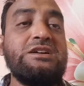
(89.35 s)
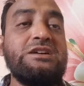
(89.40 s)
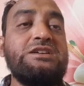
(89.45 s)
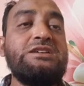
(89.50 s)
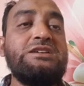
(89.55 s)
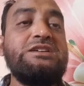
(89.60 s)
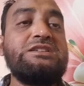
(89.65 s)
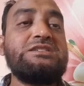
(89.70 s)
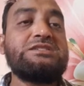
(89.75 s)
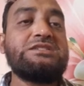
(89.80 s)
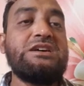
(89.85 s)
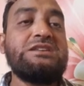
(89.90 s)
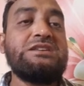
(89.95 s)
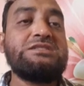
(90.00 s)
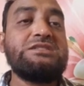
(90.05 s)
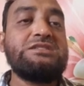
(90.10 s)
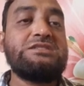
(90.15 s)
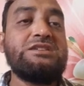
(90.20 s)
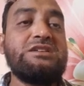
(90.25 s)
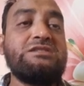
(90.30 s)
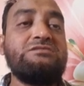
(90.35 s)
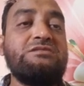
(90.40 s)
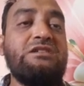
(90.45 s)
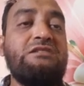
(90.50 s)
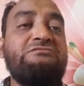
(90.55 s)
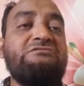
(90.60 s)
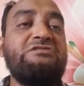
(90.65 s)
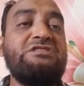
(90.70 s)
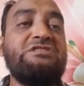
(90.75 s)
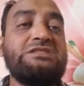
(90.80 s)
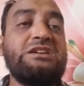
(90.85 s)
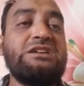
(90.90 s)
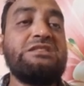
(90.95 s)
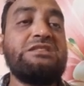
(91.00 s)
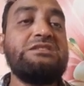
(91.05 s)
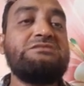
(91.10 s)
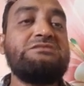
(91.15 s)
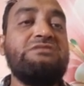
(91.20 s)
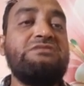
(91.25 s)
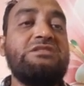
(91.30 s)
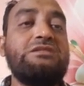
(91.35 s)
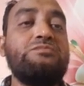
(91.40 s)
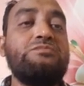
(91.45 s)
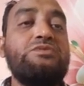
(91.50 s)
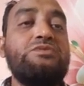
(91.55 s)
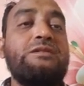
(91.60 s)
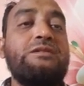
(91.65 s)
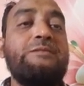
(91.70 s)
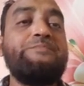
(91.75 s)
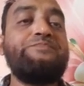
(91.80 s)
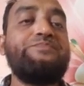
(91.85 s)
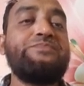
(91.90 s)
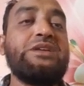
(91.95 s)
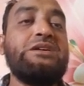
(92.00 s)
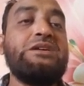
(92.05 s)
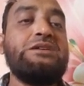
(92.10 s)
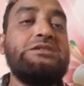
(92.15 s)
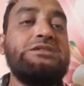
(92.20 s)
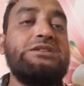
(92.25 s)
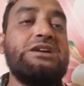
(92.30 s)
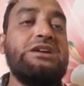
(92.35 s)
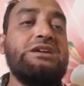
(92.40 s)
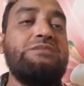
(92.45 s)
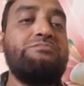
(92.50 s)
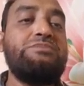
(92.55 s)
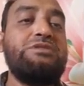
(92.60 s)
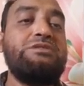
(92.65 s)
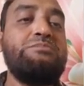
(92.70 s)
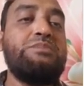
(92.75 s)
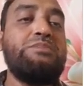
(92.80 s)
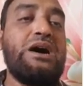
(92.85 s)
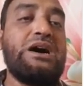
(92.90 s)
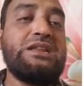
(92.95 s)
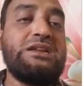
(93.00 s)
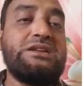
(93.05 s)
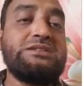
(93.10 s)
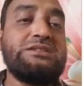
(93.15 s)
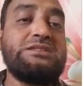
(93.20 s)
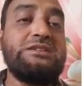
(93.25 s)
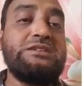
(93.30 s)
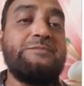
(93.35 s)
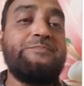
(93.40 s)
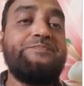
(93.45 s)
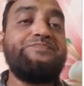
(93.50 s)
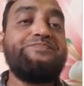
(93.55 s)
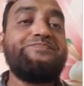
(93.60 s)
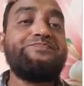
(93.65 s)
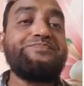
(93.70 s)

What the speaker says: Each transistor you have to assign each variable a, b bar and c.